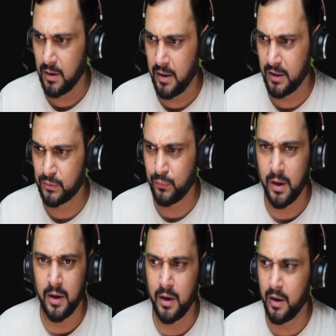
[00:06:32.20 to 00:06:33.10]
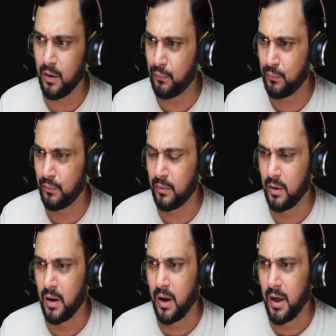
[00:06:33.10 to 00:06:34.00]
It's fair enough.
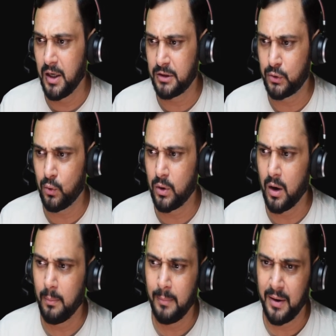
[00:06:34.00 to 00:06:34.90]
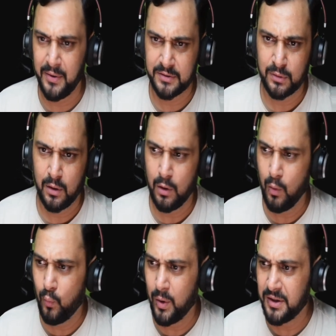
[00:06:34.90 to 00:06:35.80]
Histogram matrix. Now
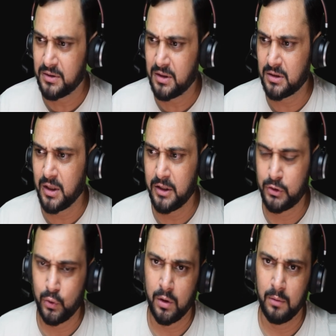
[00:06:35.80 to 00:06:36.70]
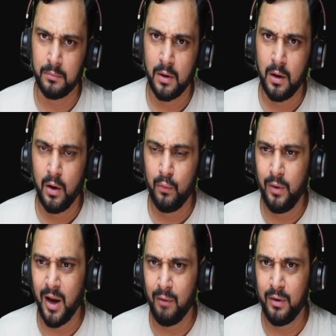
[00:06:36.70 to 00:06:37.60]
what is this histogram? We
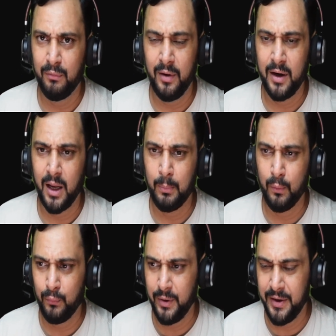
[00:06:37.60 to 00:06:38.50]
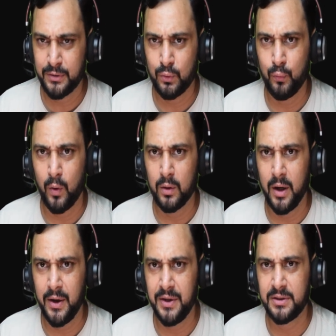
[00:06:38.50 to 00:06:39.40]
have different type of needs, so for
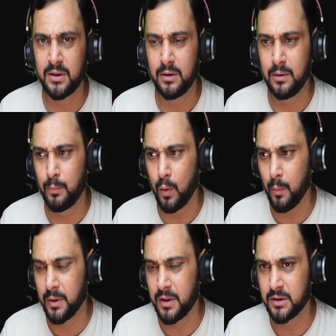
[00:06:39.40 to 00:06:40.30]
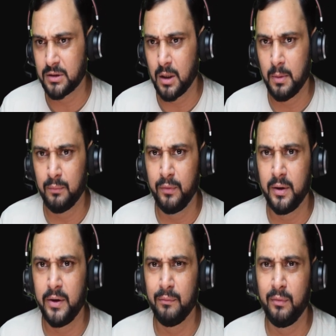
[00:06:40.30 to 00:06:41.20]
that reason Prometheus come up
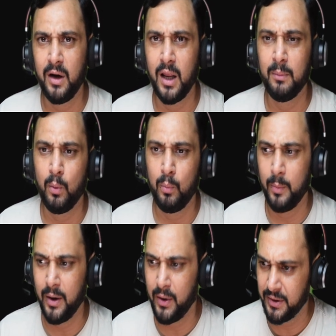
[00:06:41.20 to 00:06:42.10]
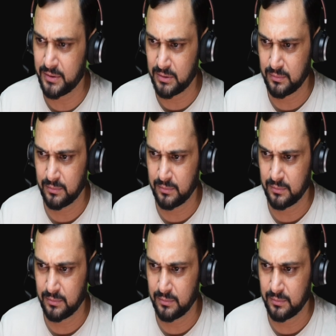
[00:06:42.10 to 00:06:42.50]
with different type of matrix.